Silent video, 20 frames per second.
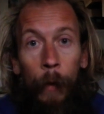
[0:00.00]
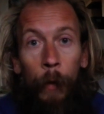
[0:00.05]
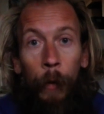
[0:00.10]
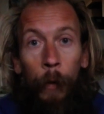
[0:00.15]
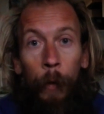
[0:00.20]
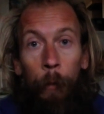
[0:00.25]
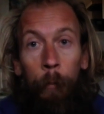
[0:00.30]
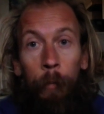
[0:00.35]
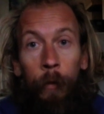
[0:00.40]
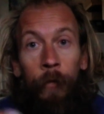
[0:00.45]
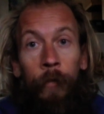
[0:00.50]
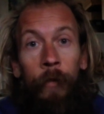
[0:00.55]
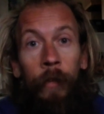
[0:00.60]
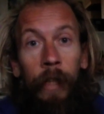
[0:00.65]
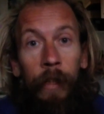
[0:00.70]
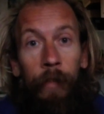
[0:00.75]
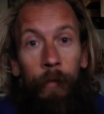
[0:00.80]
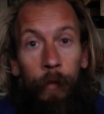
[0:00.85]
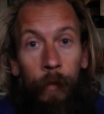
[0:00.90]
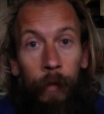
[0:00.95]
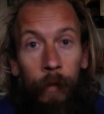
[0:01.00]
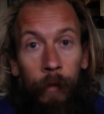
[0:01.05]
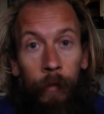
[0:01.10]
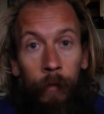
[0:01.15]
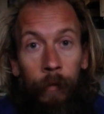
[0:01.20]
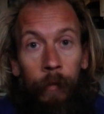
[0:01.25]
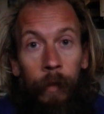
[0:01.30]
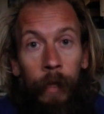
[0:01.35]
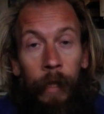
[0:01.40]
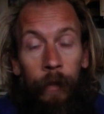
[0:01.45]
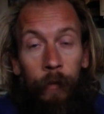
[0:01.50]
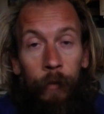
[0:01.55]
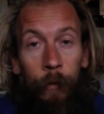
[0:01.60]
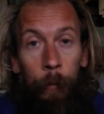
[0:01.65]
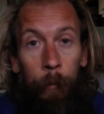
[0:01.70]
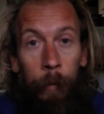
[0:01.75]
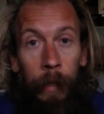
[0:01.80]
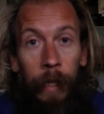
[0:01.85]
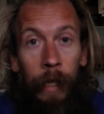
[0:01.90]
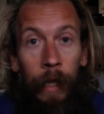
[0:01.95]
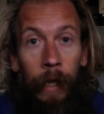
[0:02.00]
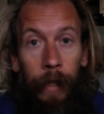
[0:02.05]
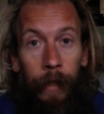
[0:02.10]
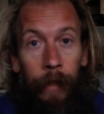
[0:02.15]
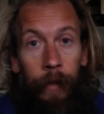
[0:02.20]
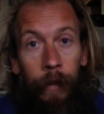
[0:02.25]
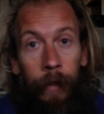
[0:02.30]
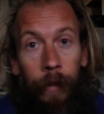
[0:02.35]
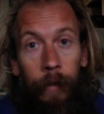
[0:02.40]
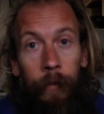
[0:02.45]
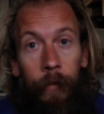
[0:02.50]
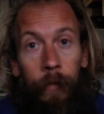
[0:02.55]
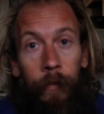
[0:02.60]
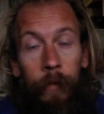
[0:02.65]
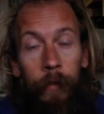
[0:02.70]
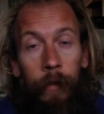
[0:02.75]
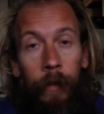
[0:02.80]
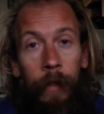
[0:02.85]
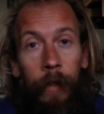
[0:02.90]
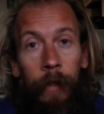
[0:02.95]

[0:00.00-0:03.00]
who perceive it to be like this.